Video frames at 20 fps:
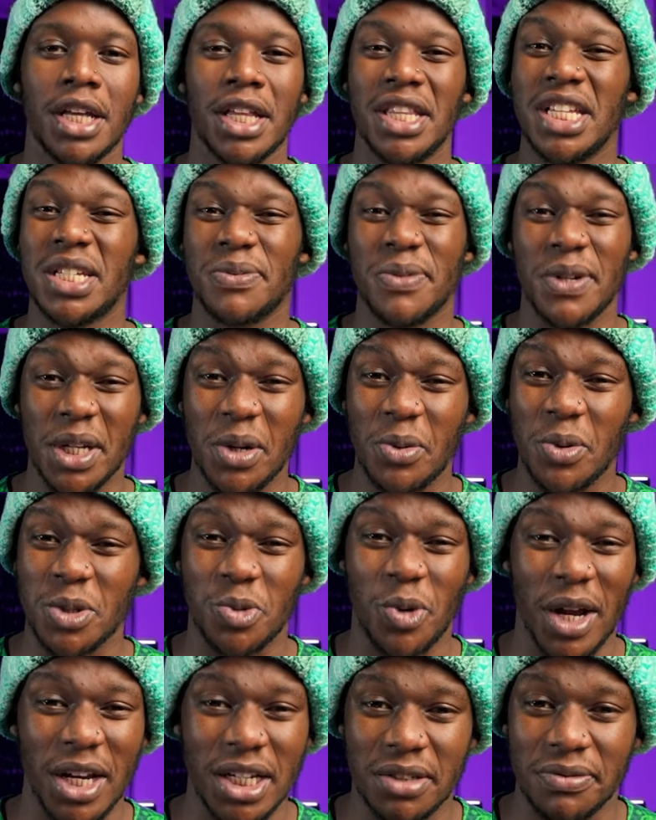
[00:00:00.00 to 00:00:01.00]
This free kick
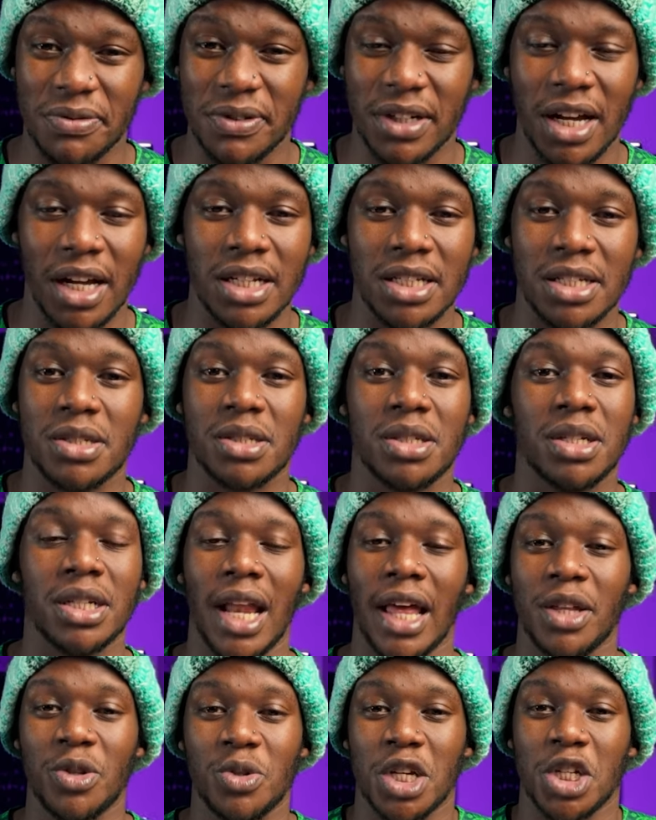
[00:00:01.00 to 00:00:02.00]
was quite difficult.
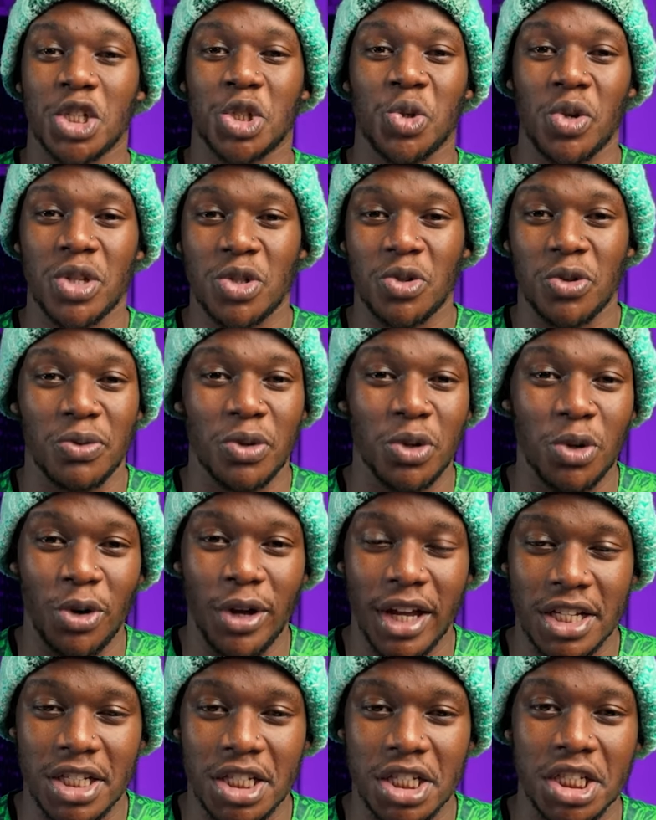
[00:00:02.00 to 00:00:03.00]
Like, those are shots of low
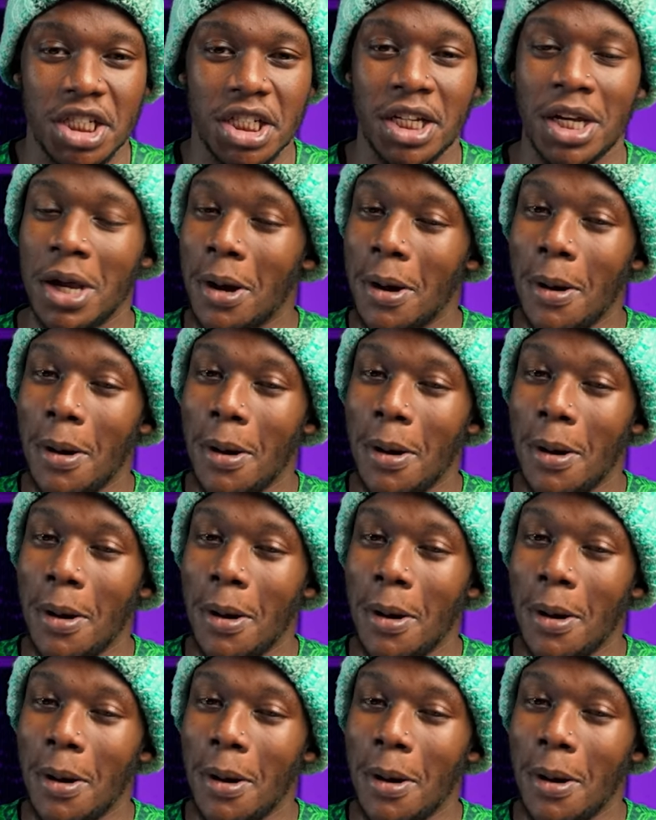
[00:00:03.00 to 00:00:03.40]
X G.